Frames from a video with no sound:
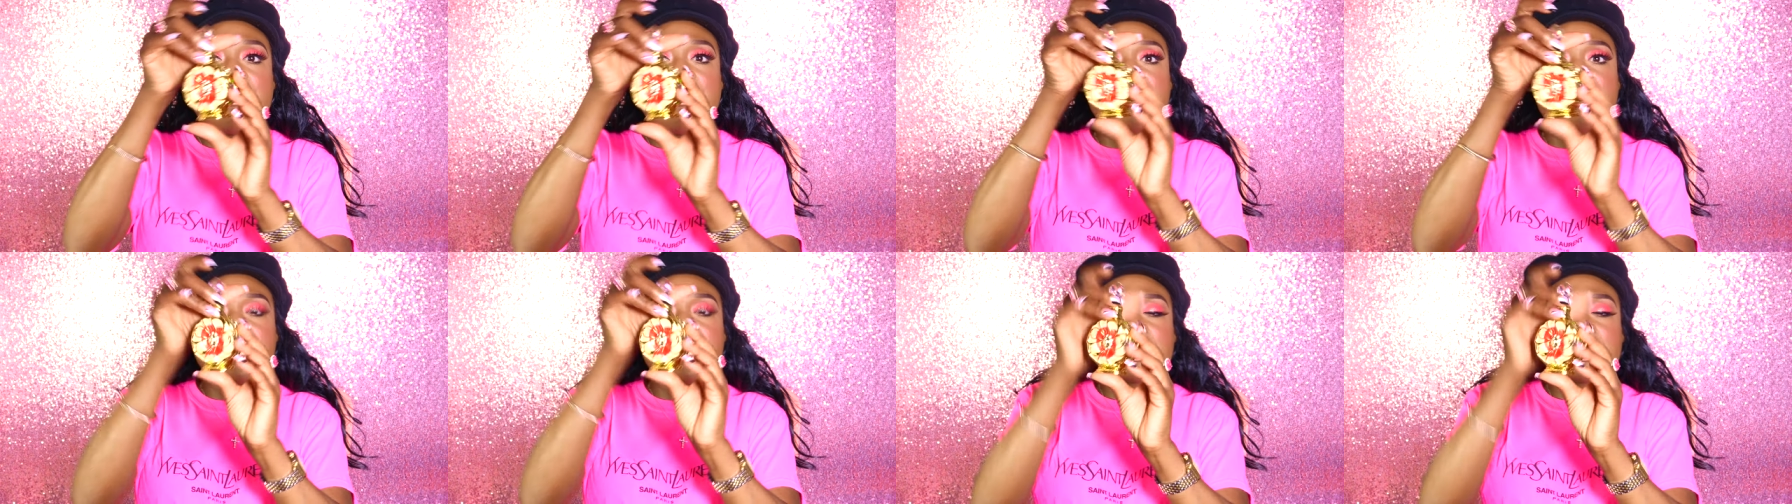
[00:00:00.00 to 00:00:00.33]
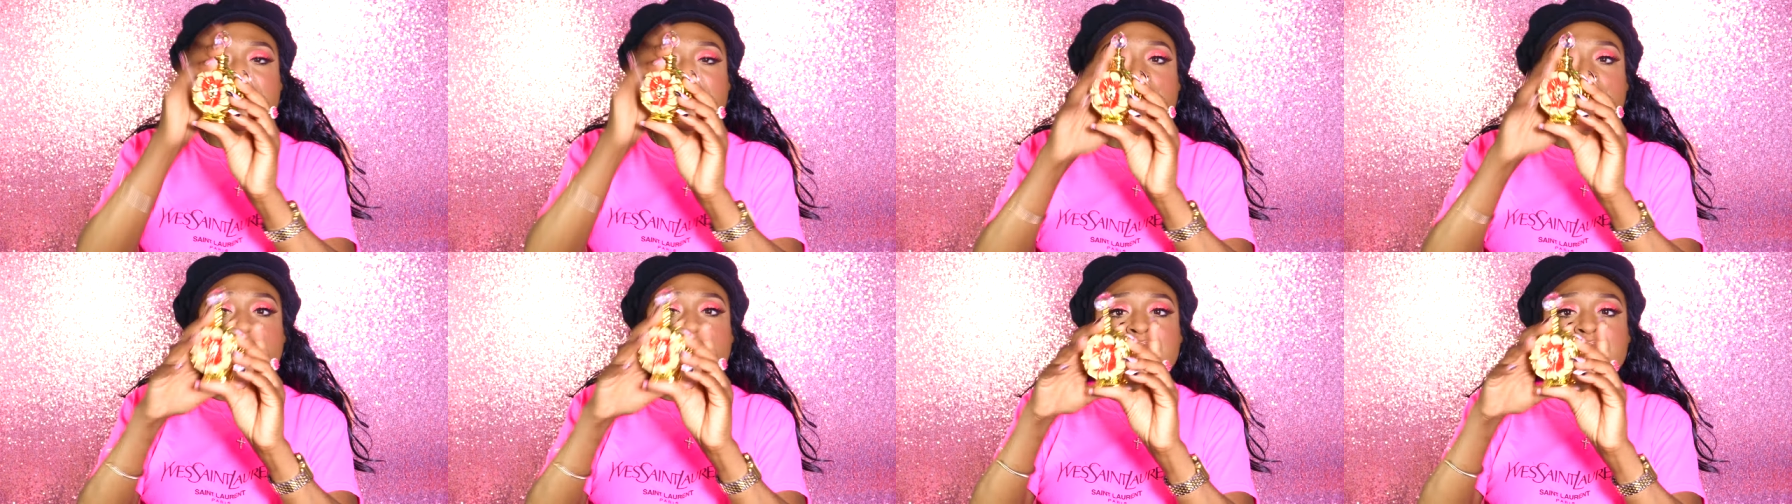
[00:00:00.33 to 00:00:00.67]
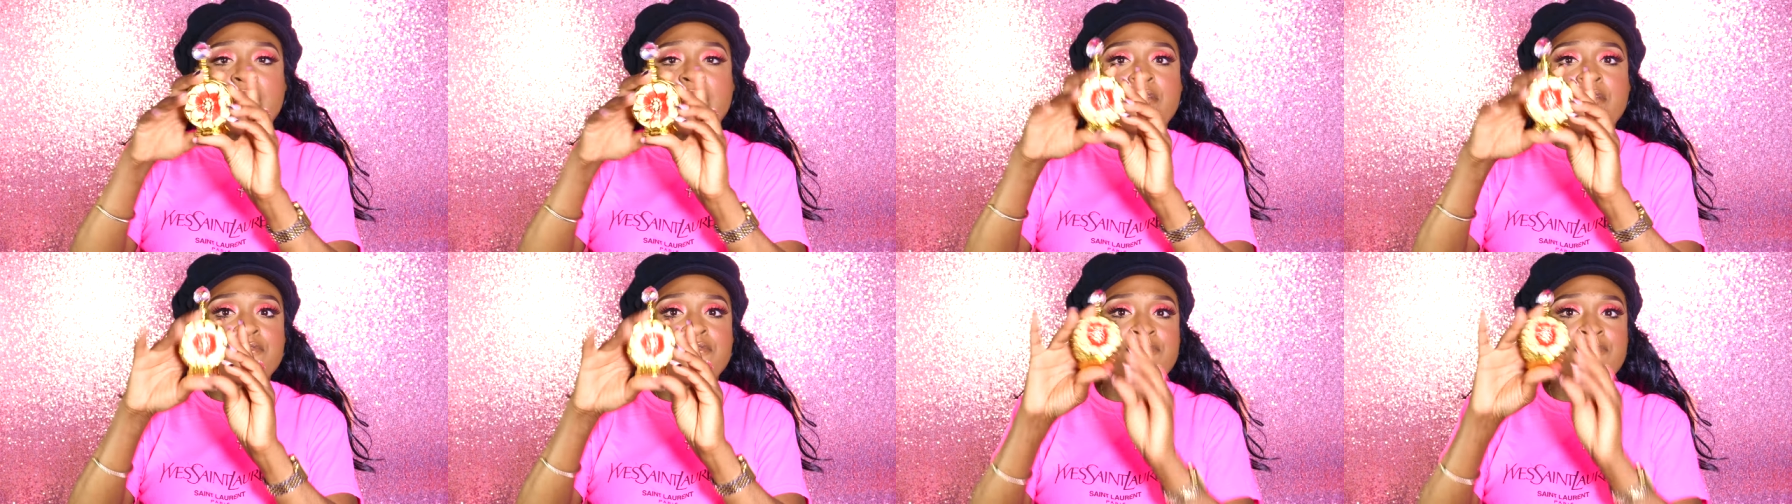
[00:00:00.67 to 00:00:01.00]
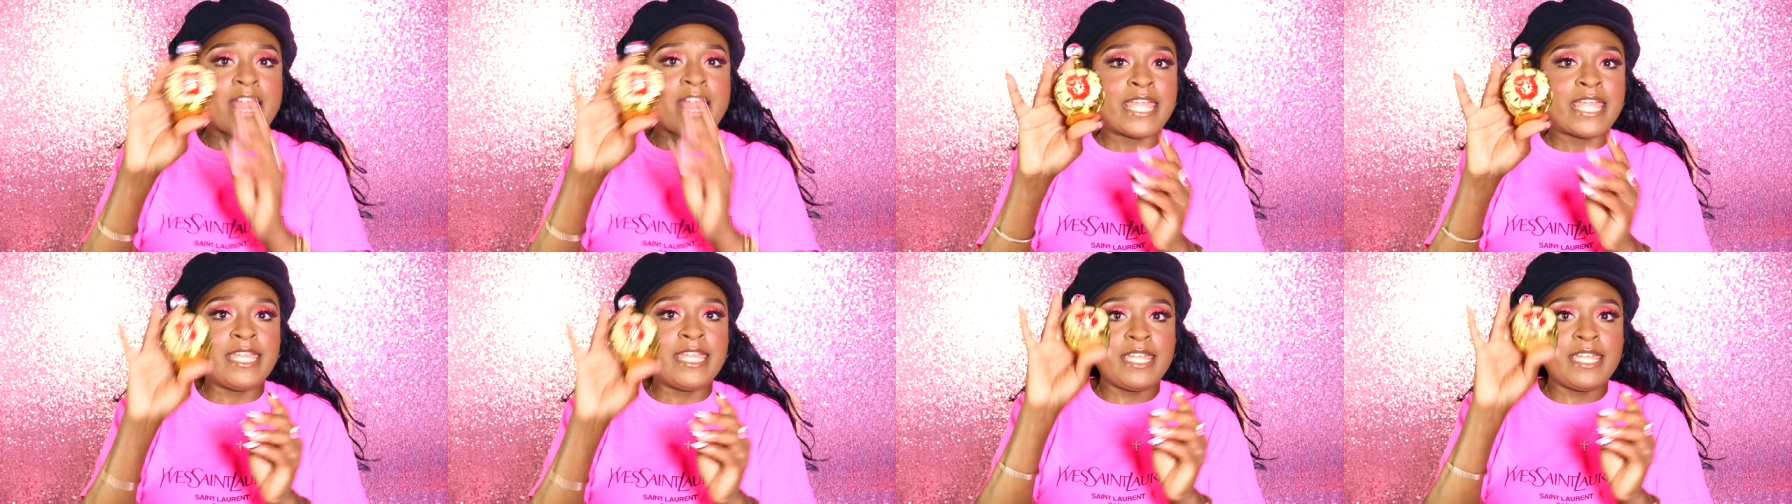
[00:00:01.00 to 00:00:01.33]
this one
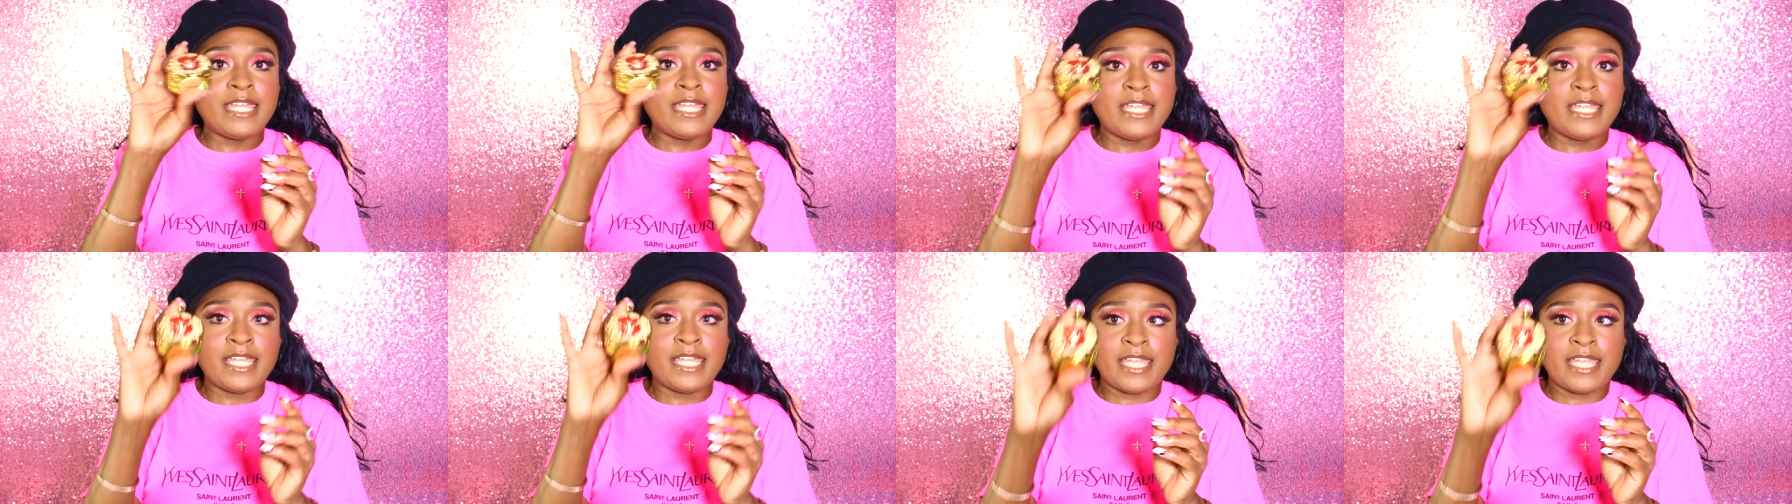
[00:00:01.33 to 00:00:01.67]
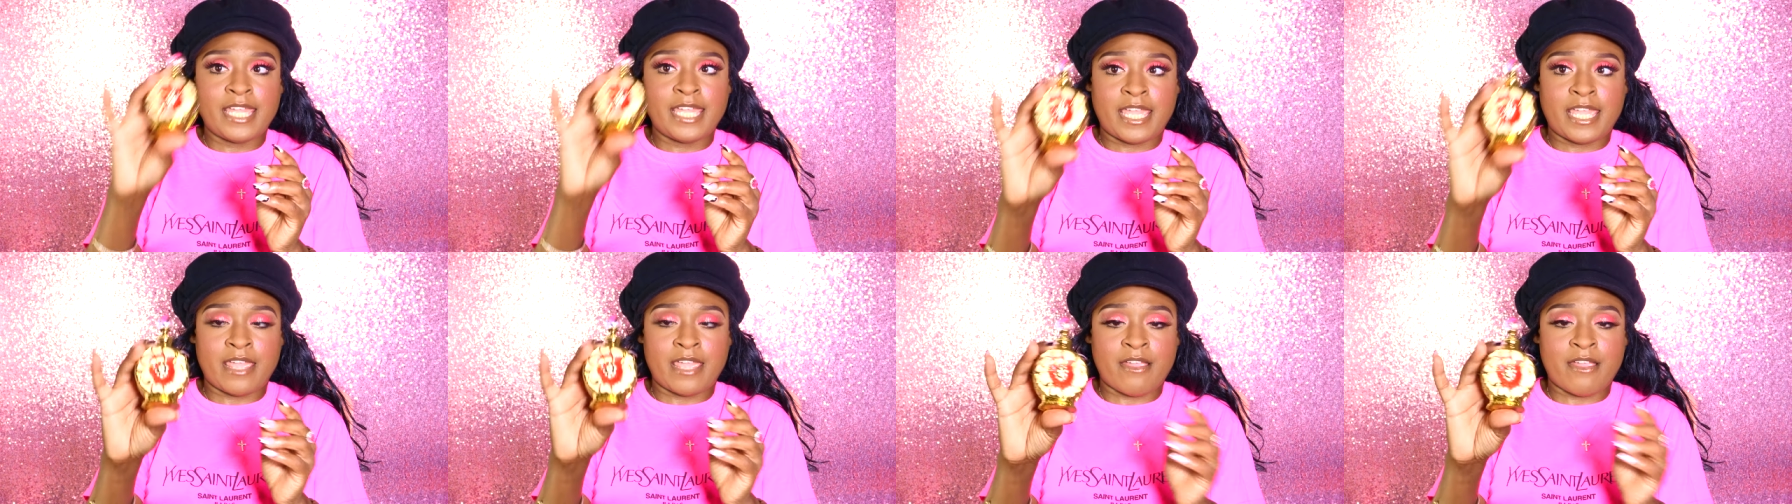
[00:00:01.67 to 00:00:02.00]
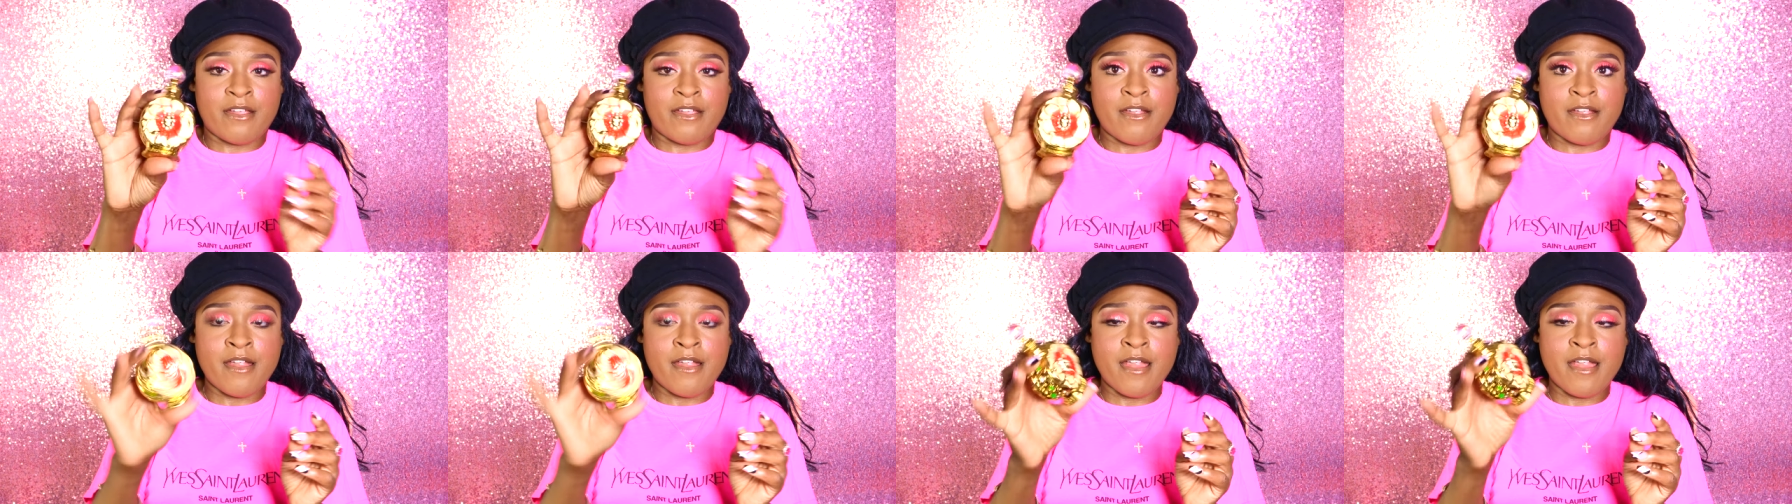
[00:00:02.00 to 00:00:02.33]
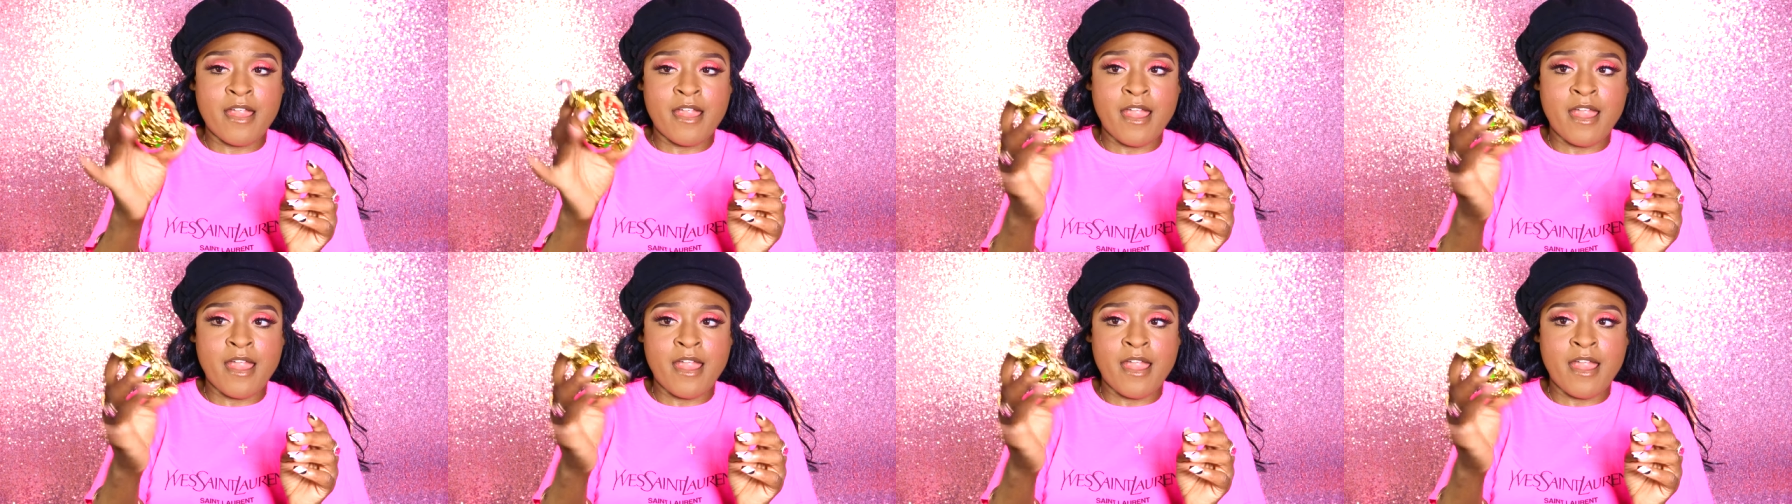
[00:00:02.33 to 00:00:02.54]
right here.